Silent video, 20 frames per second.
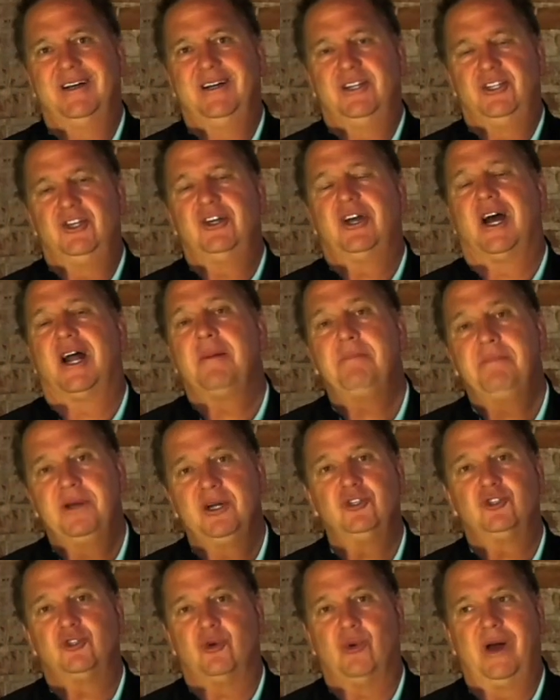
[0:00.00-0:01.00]
You got to
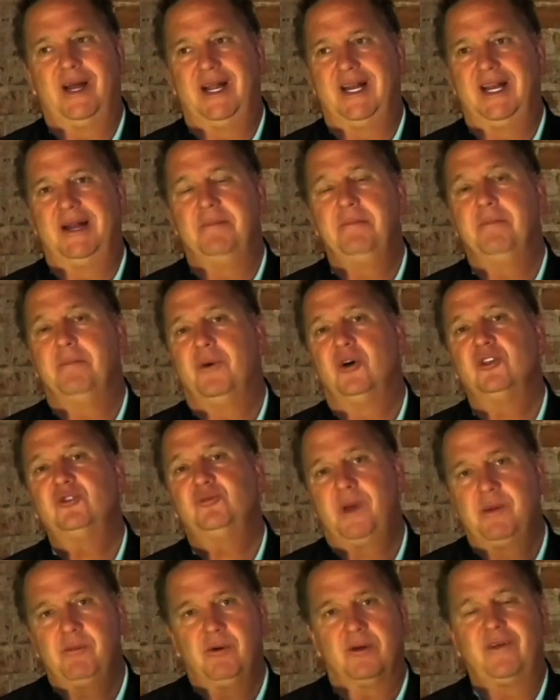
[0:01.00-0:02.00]
build your way. And
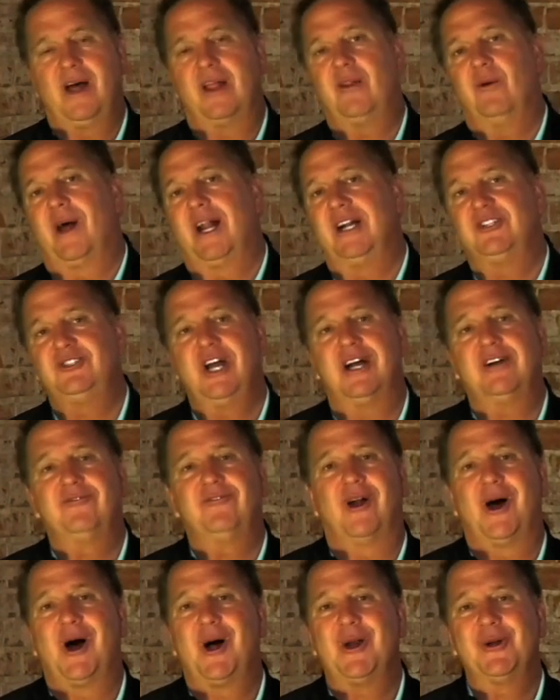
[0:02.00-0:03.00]
most people would rather write a check
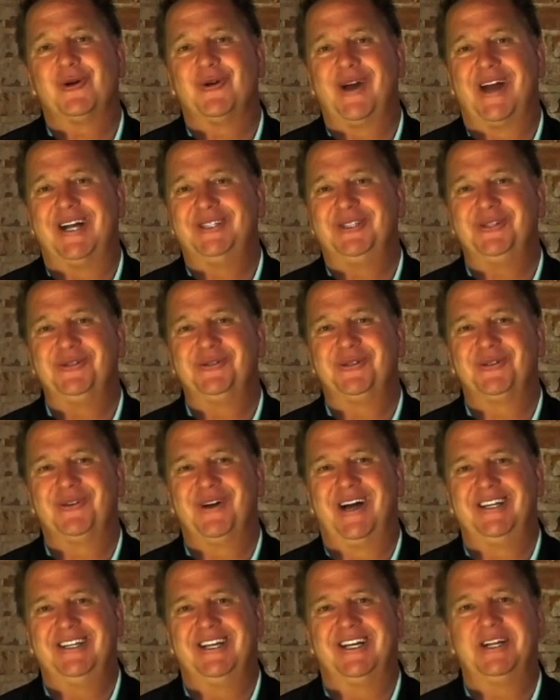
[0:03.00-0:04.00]
for $100,000,
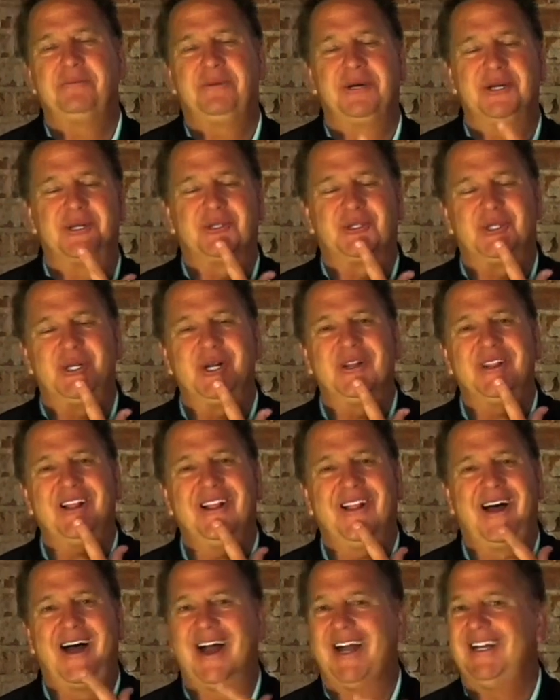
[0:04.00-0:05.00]
$200,000. You got to put your chin on
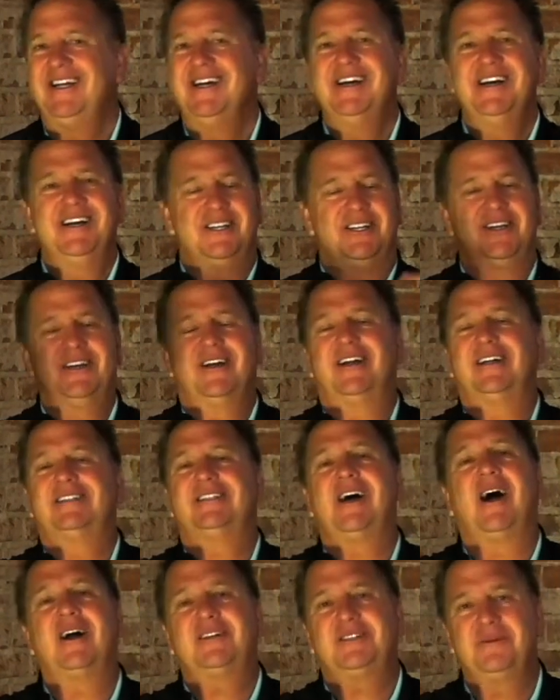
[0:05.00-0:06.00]
the line. You got to
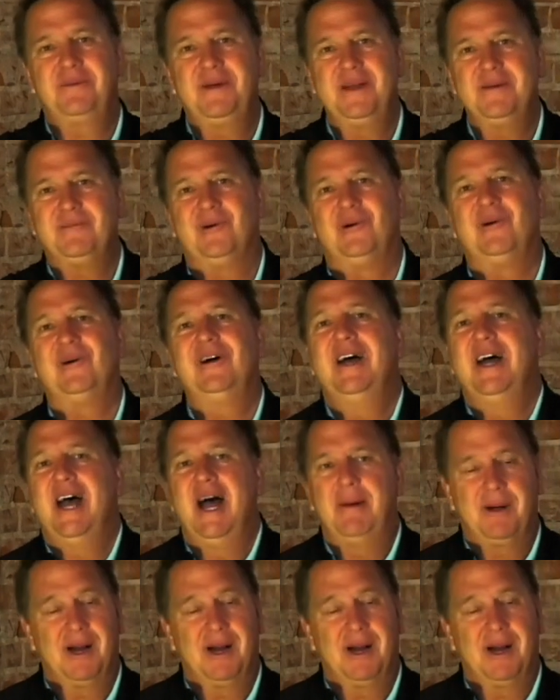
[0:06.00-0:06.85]
talk to people.